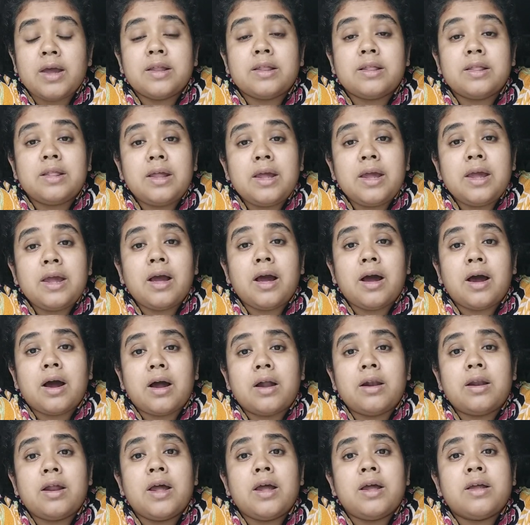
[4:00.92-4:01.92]
they
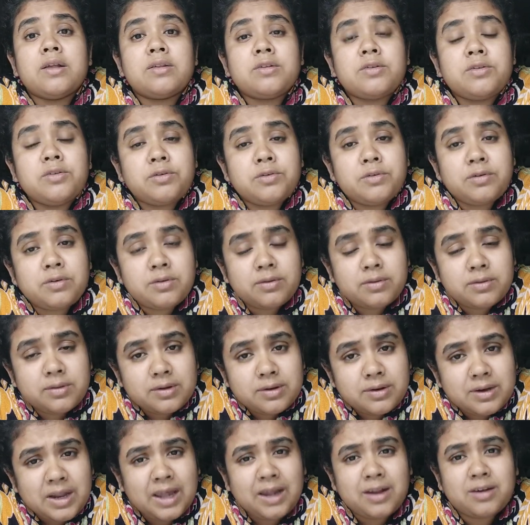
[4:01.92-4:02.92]
are
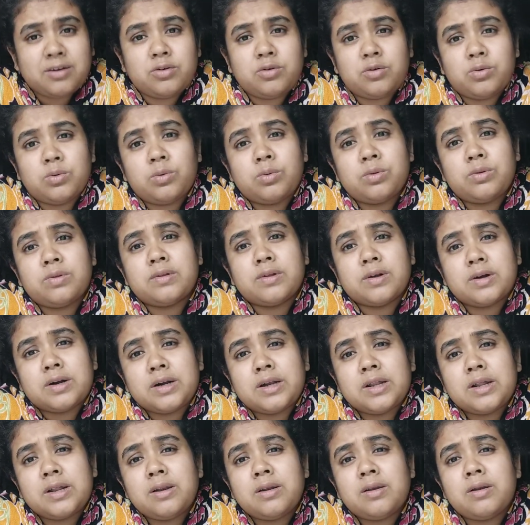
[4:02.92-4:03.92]
stick to
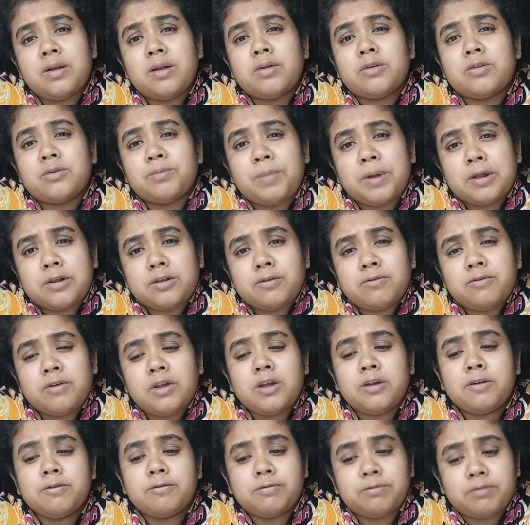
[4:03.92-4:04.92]
certain
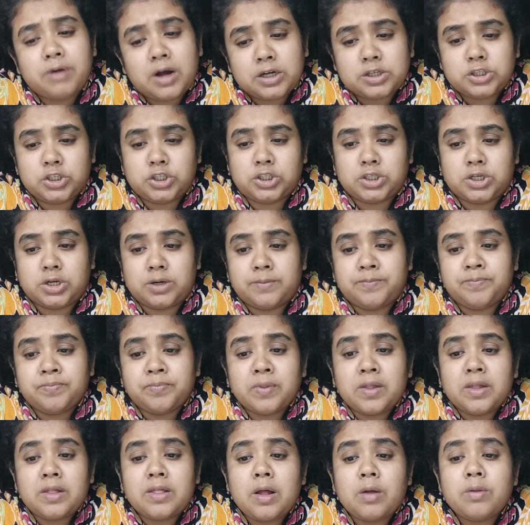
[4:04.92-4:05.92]
specific function.
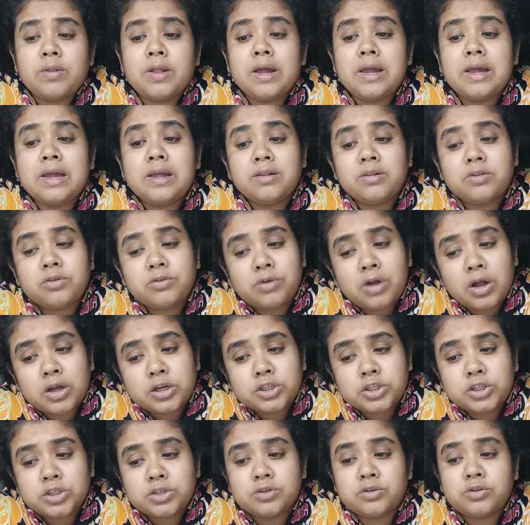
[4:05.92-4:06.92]
Now the
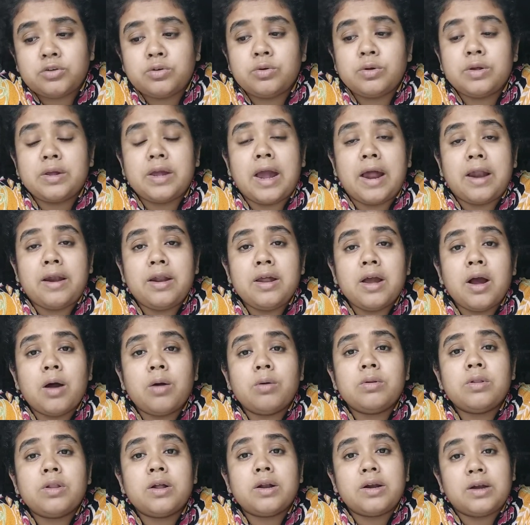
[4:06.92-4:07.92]
instructions to carry
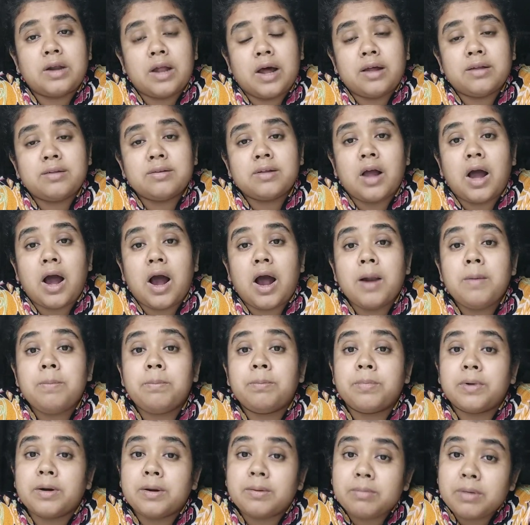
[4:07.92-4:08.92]
out the task are
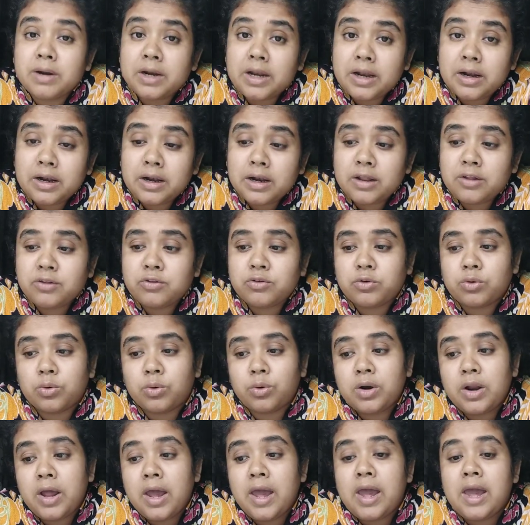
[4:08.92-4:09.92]
permanently
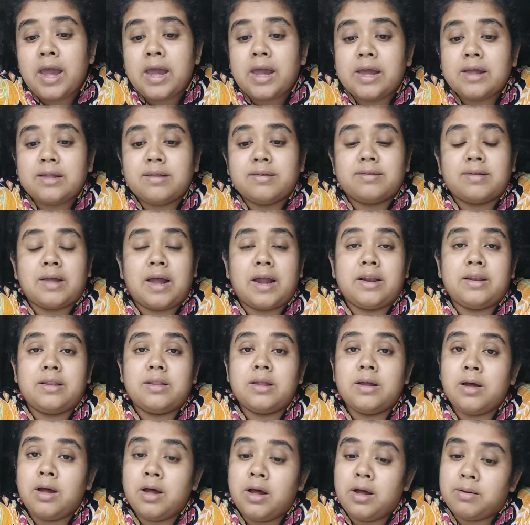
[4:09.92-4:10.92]
stored inside
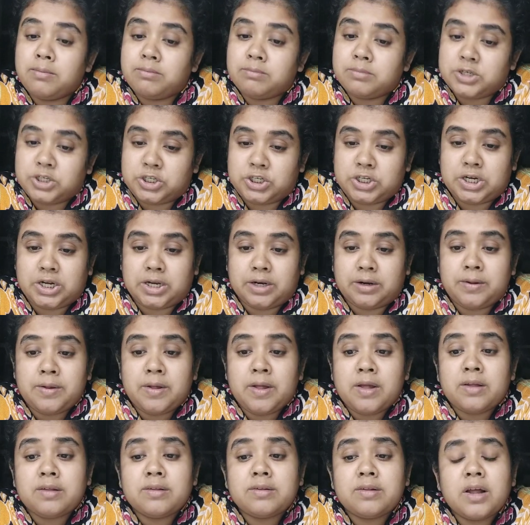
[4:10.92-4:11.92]
the machine.
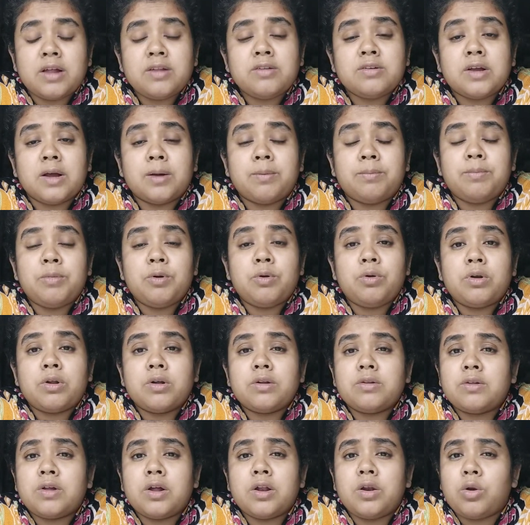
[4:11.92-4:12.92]
Such
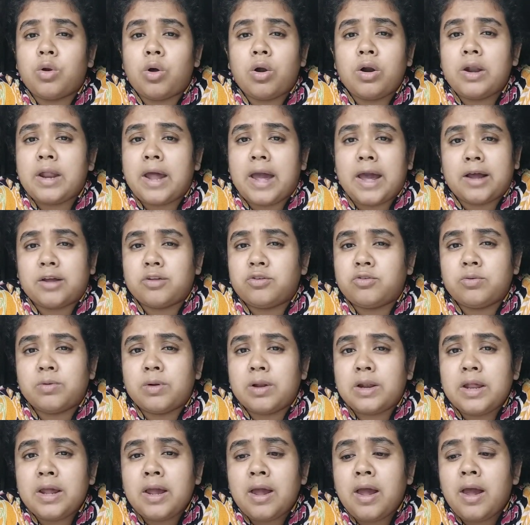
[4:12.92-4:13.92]
computers are not
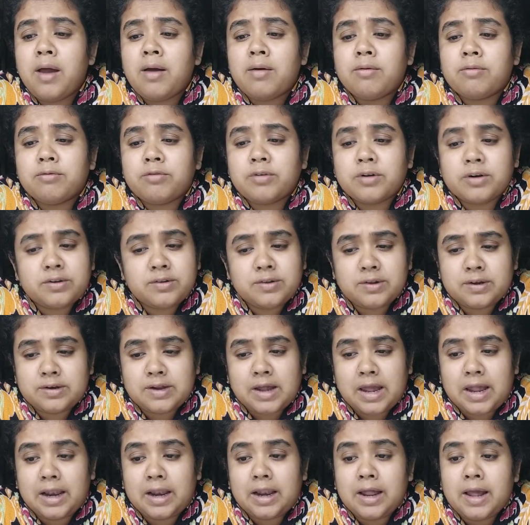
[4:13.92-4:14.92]
actually
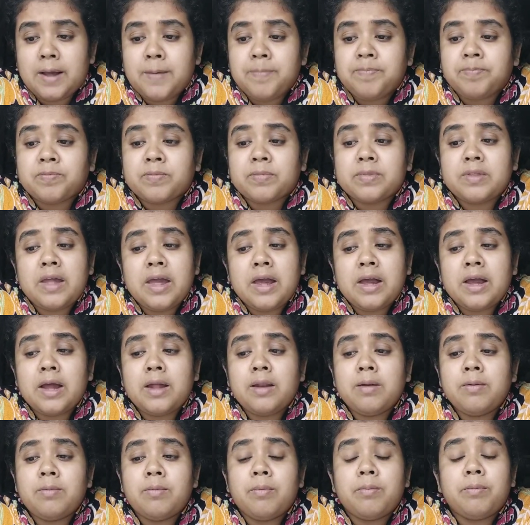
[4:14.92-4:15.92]
versatile. They can
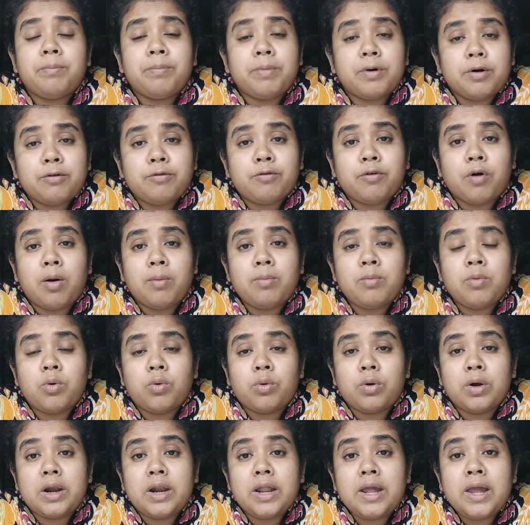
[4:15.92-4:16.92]
perform
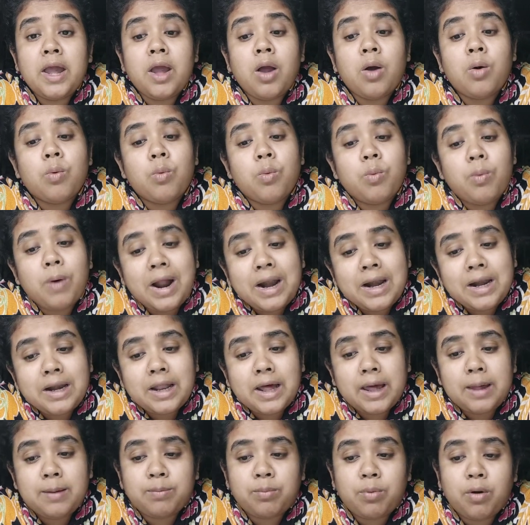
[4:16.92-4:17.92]
only one
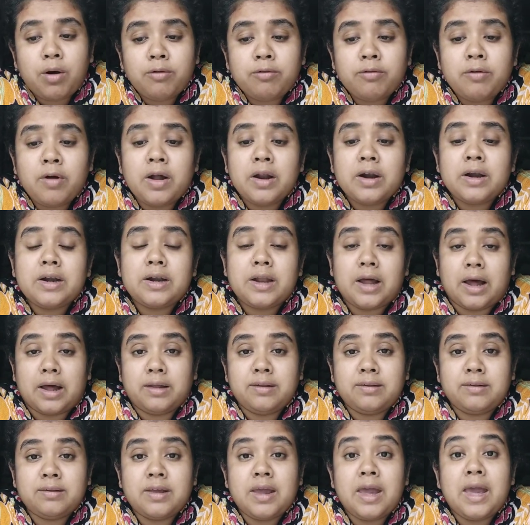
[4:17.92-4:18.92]
type of
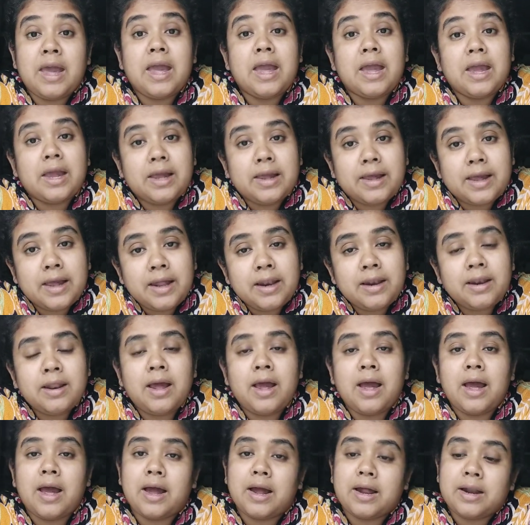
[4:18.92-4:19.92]
task again
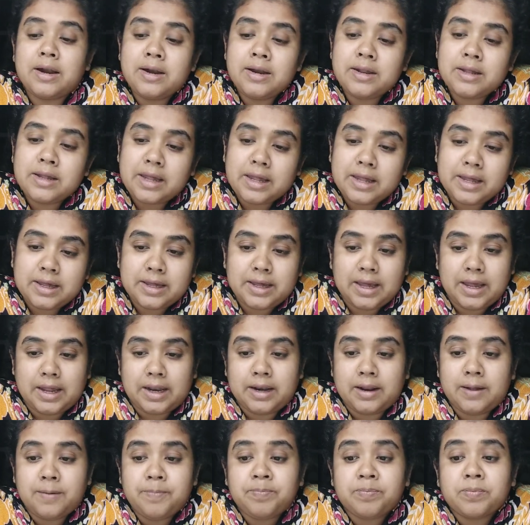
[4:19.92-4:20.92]
and
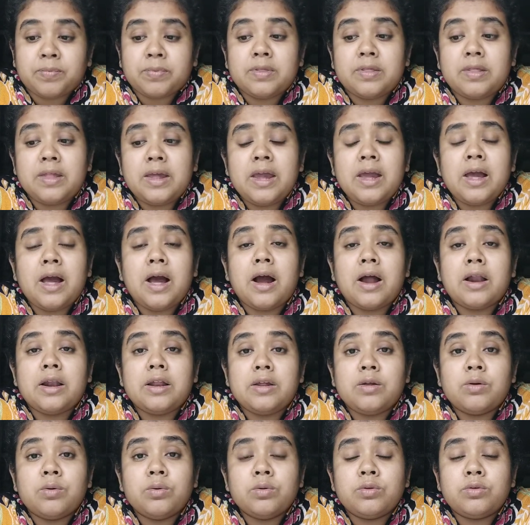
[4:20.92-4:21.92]
again. They are
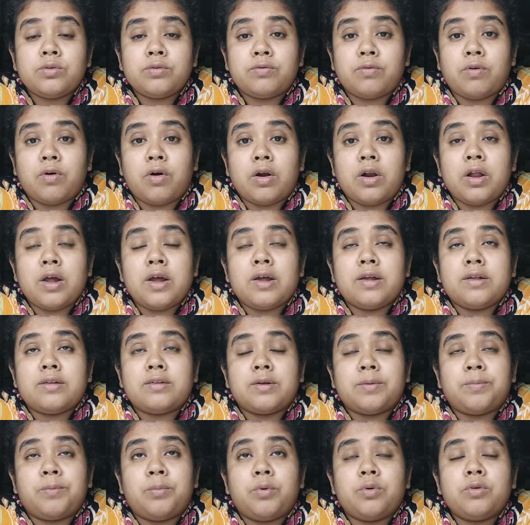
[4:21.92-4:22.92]
used for,
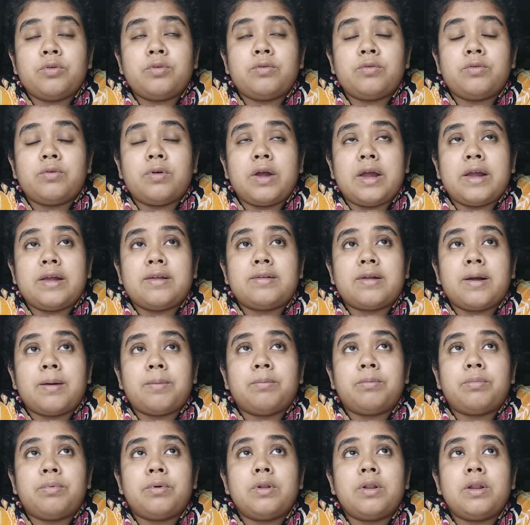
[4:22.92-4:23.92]
suppose
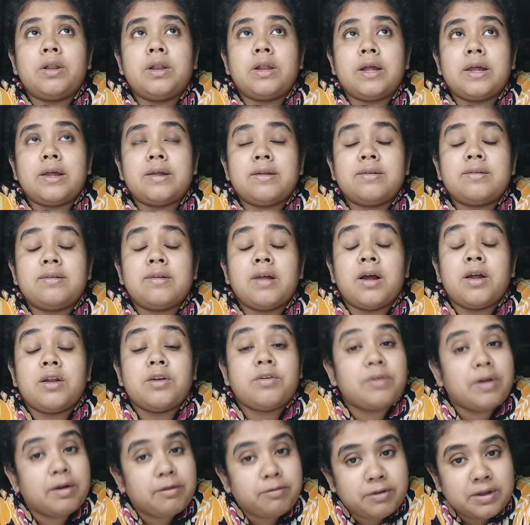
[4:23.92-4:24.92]
example is
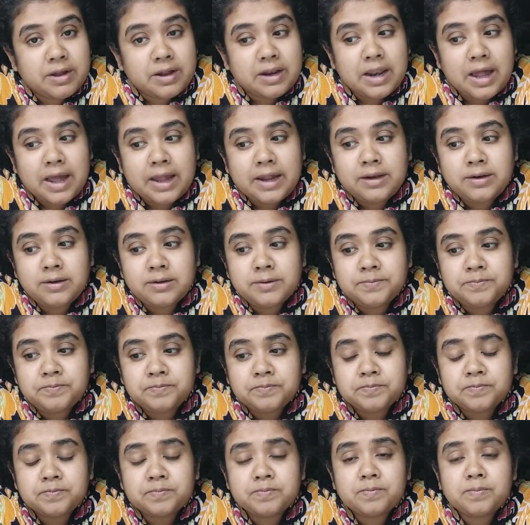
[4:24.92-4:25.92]
traffic light,
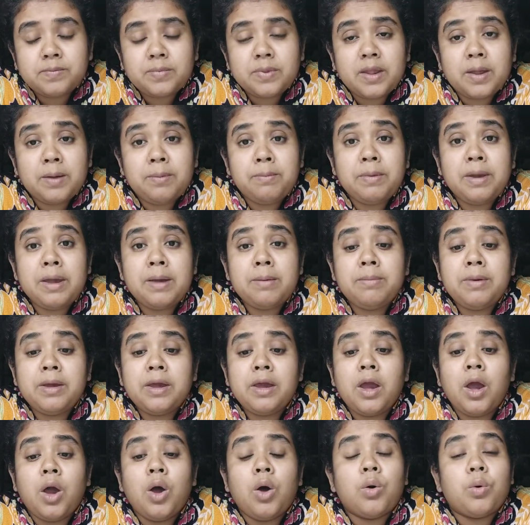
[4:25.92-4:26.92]

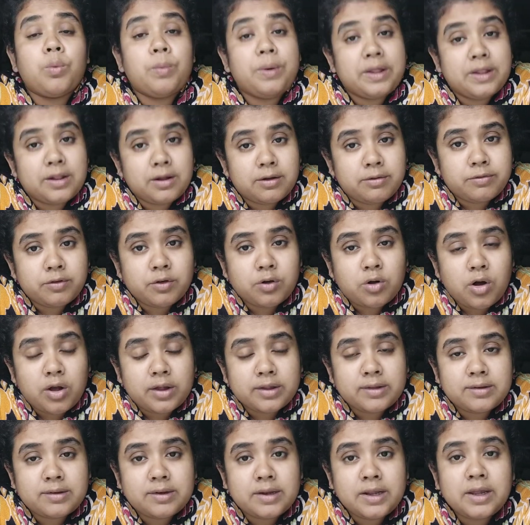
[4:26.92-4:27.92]
maybe weather
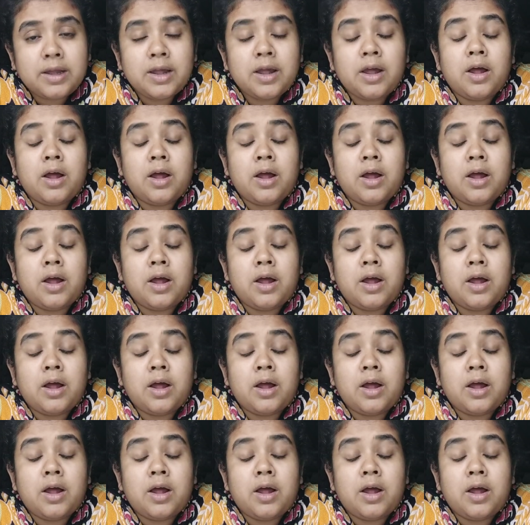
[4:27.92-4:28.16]
forecasting,